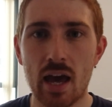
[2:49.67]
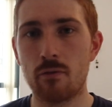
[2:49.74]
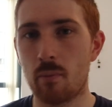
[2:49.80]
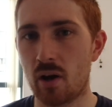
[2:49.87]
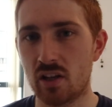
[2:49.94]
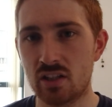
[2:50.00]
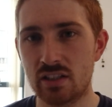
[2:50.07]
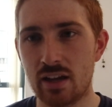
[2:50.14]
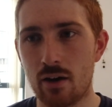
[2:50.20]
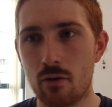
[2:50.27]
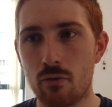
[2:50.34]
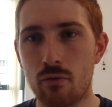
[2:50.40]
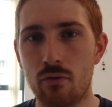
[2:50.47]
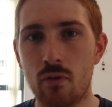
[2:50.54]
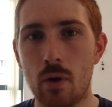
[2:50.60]
For
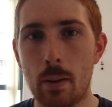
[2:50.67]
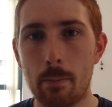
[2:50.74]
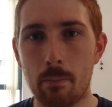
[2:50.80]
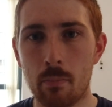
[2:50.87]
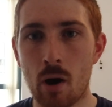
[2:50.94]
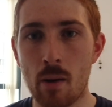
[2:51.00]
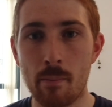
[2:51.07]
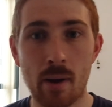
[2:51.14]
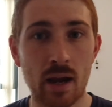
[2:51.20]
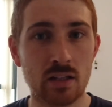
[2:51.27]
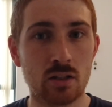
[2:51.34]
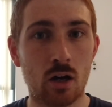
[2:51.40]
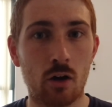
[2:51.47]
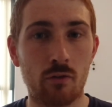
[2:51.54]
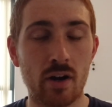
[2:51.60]
myself, my
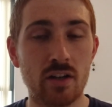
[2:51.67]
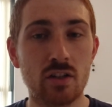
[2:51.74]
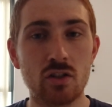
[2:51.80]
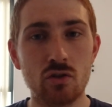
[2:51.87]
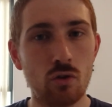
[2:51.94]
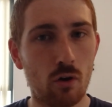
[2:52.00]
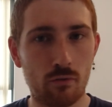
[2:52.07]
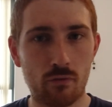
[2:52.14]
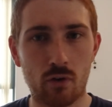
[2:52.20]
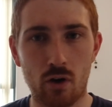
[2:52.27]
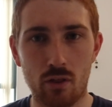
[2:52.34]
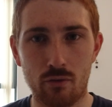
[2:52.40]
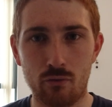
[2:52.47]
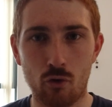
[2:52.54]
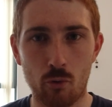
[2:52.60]
max heart rate does not follow
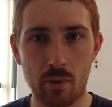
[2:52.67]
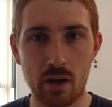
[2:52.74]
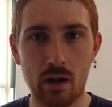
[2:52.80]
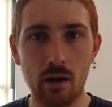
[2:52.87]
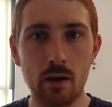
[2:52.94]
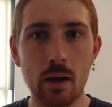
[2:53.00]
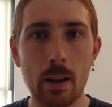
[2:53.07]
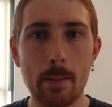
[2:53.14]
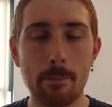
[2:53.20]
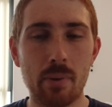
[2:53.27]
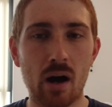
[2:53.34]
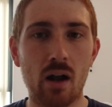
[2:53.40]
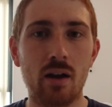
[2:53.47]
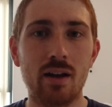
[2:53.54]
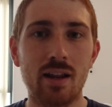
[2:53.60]
the formula,
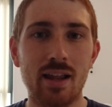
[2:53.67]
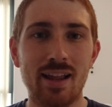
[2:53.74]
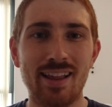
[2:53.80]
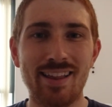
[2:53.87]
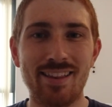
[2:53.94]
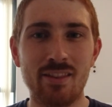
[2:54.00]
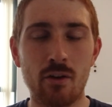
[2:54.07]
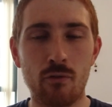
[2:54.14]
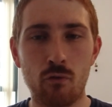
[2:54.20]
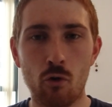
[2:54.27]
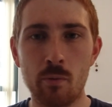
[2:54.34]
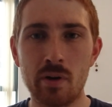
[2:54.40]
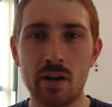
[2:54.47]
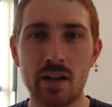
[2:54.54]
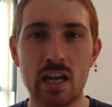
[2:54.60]
but the
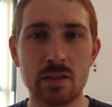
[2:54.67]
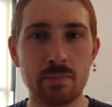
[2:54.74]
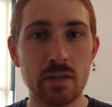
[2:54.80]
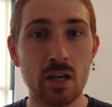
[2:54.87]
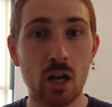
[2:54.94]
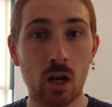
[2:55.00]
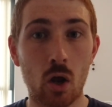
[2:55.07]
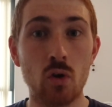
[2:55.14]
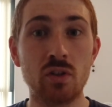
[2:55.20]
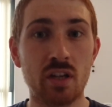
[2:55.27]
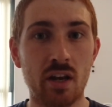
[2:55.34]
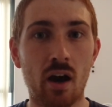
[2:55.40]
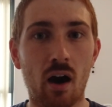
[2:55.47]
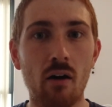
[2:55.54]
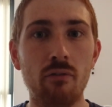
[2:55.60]
formula gets me close
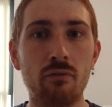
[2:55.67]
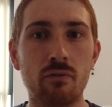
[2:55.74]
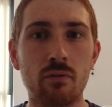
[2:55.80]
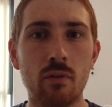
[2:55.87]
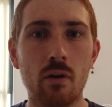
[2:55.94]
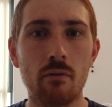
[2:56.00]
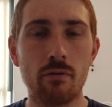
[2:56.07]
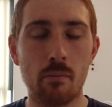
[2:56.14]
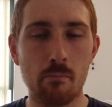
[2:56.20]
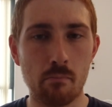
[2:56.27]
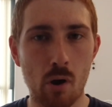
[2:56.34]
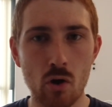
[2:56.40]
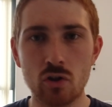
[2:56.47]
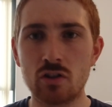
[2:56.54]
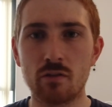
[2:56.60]
enough for
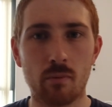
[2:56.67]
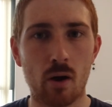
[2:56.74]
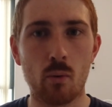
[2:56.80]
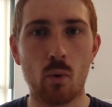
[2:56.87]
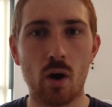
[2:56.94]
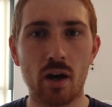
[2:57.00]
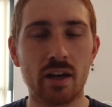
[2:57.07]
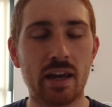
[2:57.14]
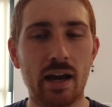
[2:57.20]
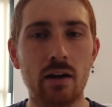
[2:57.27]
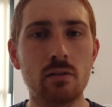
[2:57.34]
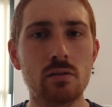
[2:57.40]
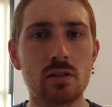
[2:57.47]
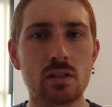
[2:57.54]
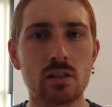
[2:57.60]
most of my
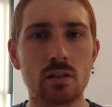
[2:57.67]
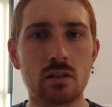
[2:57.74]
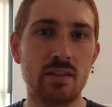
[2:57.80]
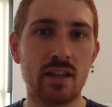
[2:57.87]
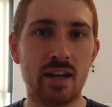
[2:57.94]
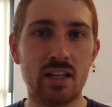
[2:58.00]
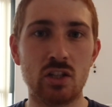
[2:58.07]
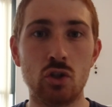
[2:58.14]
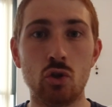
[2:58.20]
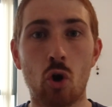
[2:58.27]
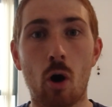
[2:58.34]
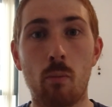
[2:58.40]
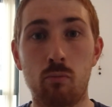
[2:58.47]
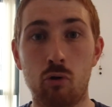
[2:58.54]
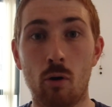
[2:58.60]
workouts that it's
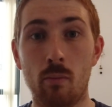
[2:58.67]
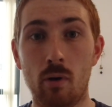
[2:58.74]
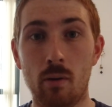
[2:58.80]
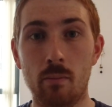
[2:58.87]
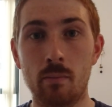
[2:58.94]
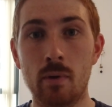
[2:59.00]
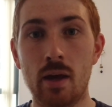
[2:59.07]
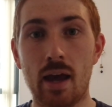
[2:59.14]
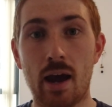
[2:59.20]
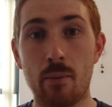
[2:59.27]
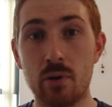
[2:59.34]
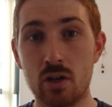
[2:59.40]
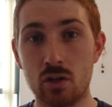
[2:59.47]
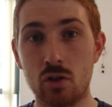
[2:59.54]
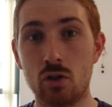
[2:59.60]
not a problem and
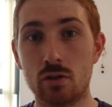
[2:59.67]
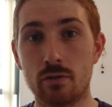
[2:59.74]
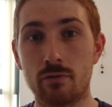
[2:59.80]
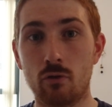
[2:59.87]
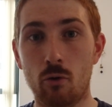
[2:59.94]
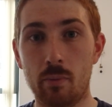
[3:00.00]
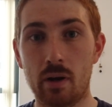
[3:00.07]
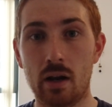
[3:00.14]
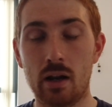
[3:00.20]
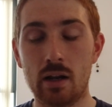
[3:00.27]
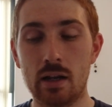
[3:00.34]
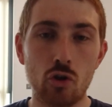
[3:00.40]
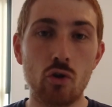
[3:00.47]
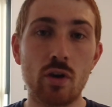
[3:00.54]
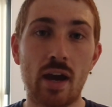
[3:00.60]
we can use the formula.
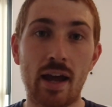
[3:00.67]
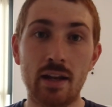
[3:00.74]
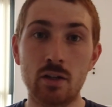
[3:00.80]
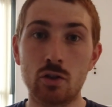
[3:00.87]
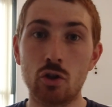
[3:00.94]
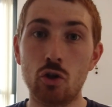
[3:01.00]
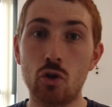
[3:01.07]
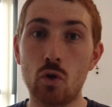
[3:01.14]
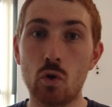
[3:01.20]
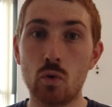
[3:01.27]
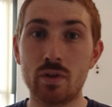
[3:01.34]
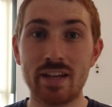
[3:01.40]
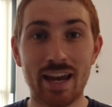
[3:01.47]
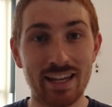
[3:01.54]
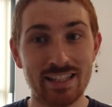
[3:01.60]
You can do
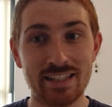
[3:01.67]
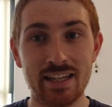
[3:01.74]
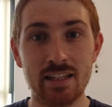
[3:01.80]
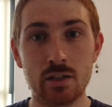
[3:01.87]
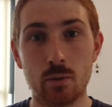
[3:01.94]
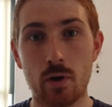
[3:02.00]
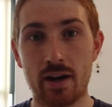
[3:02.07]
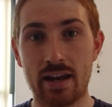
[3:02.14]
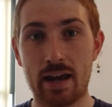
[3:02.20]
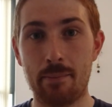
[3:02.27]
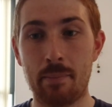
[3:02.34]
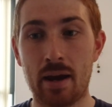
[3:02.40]
testing to work out a